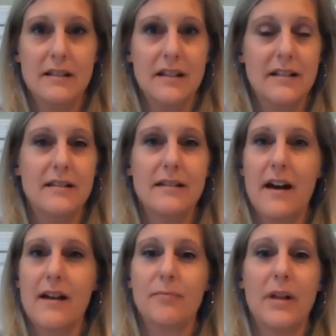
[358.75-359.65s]
It does
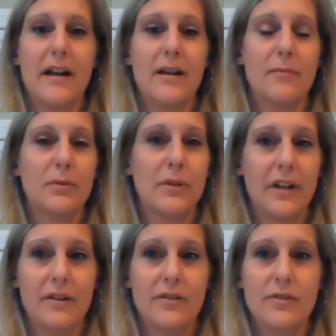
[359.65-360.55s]
not apply to
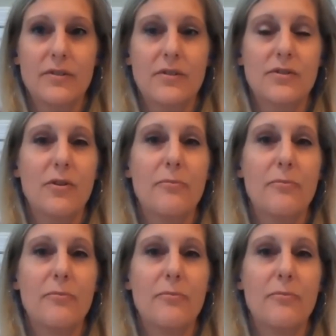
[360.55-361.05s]
employers. So there's no